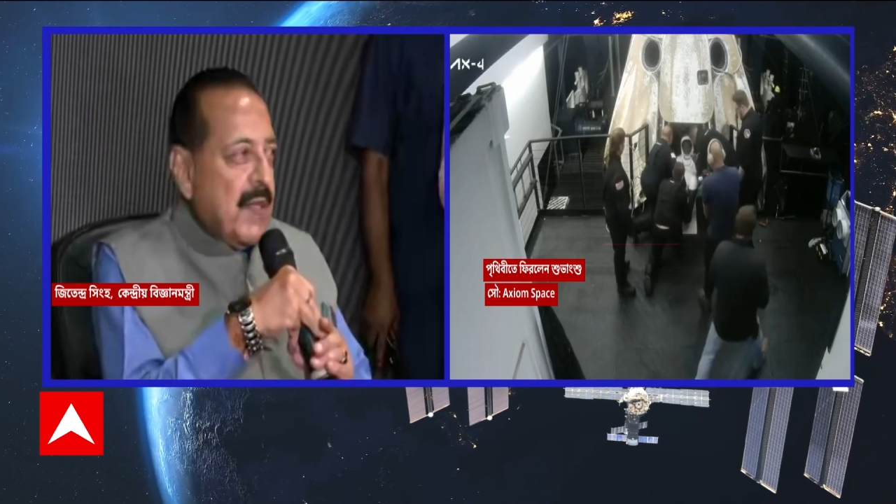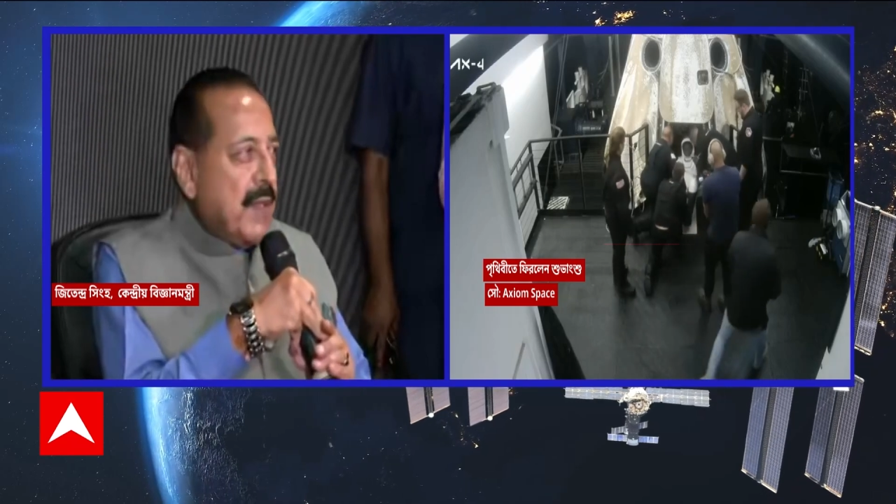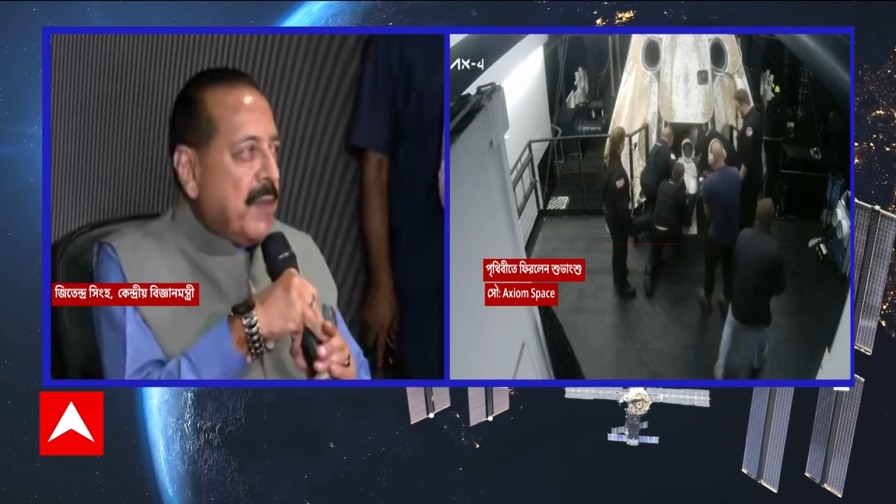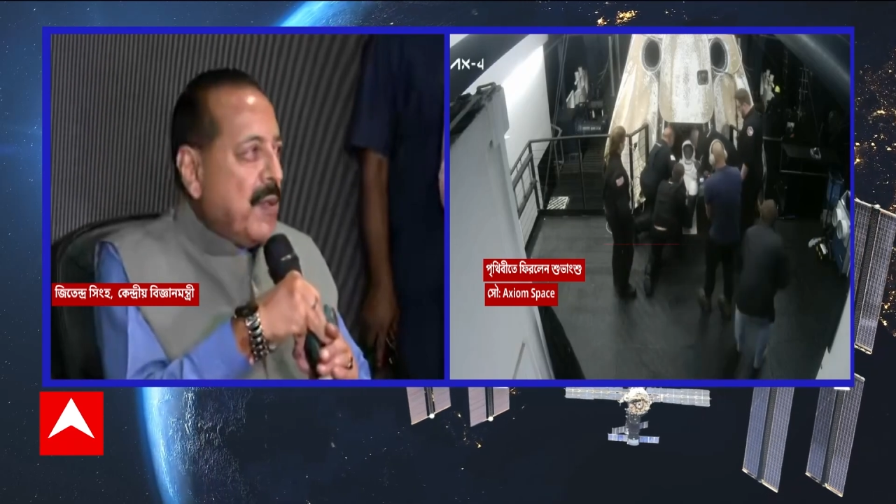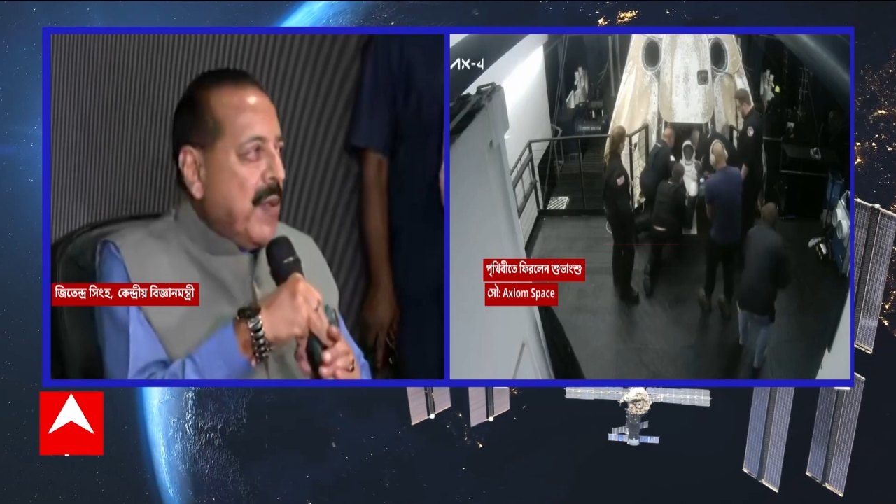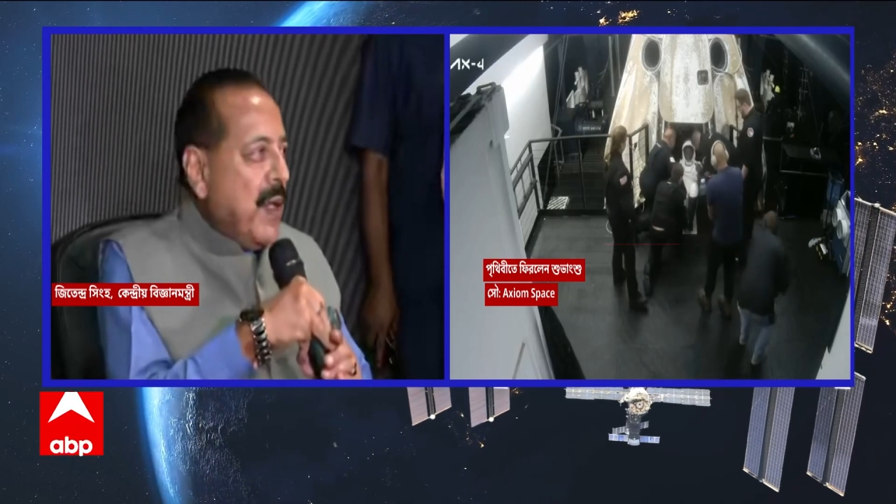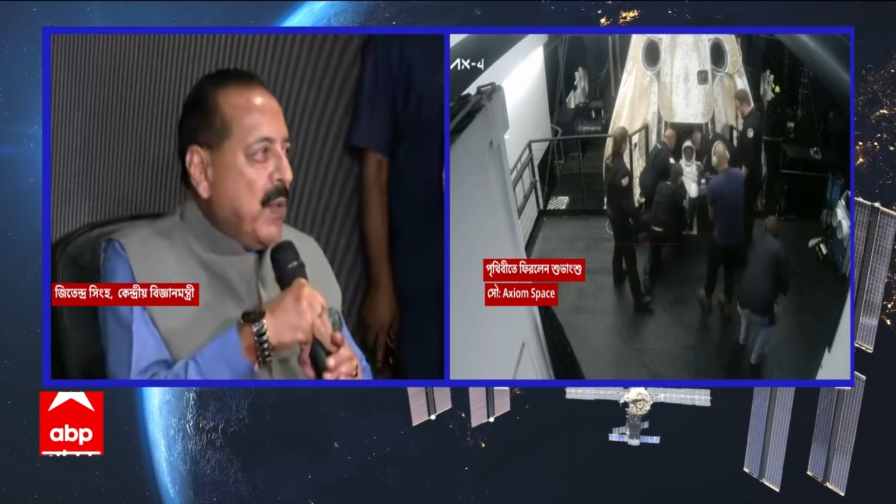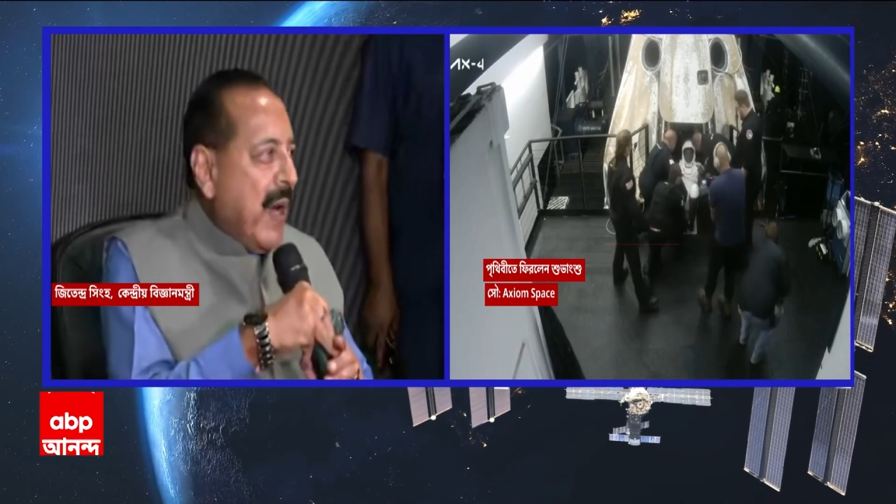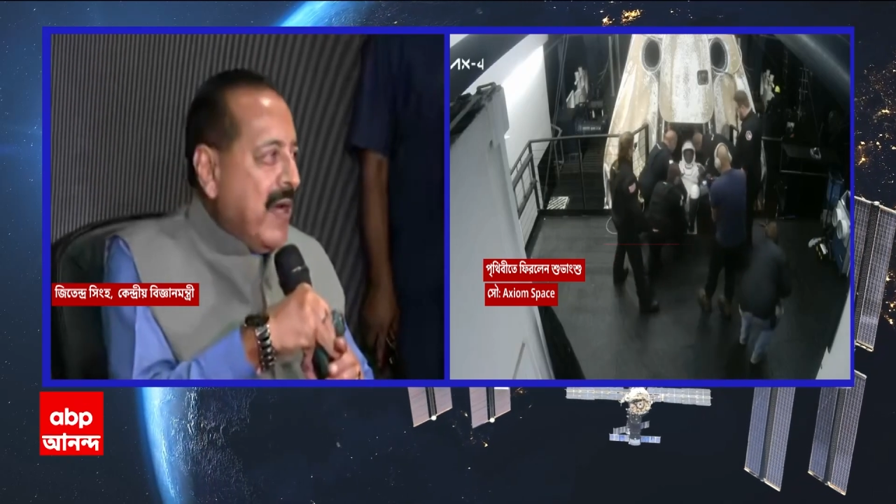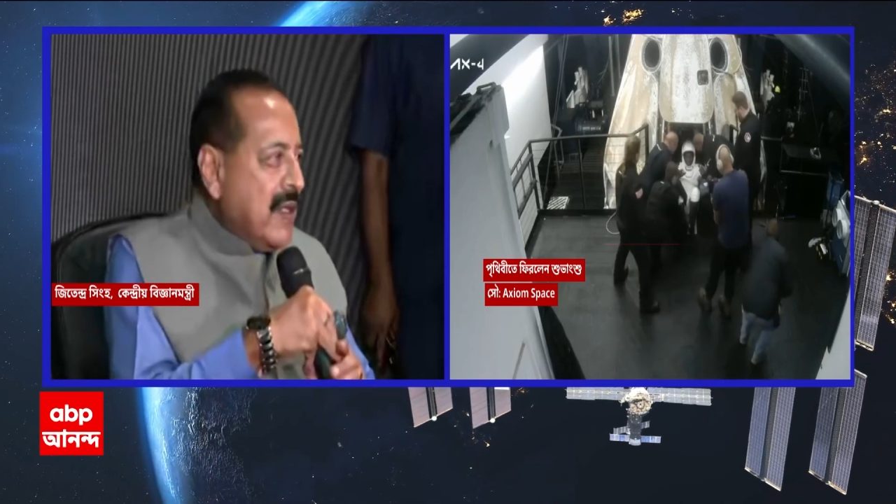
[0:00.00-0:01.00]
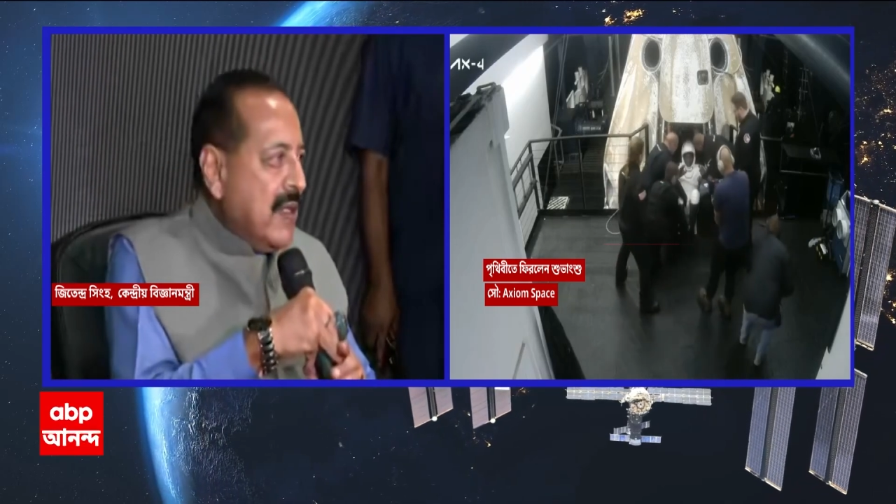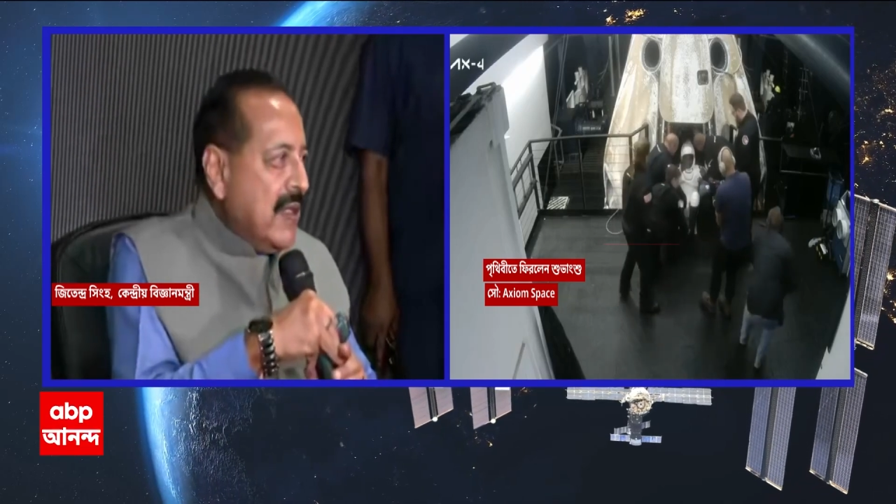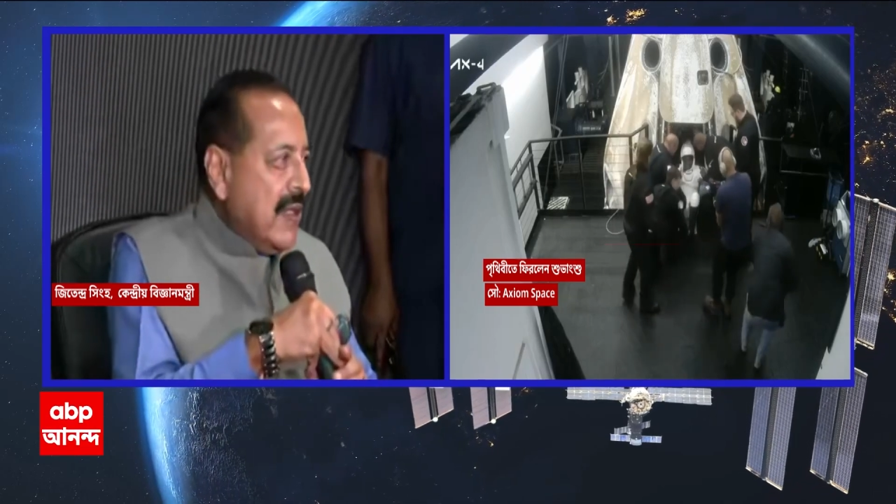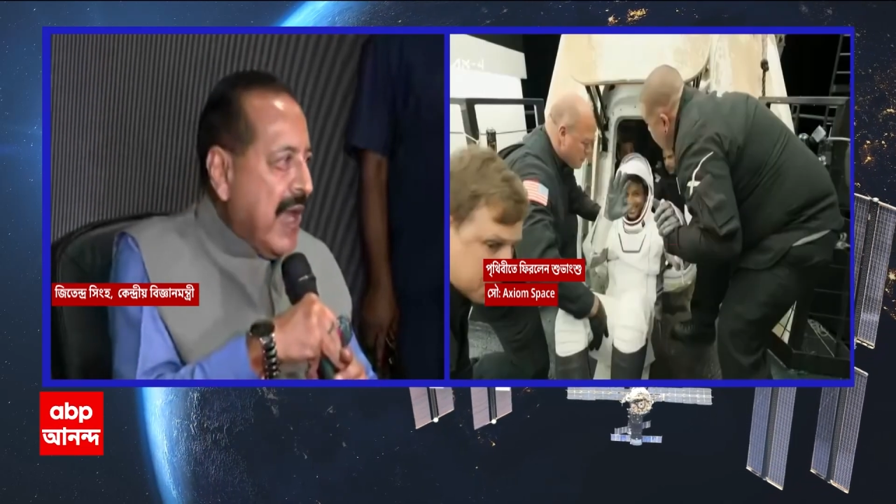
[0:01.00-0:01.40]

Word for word: some of the very vital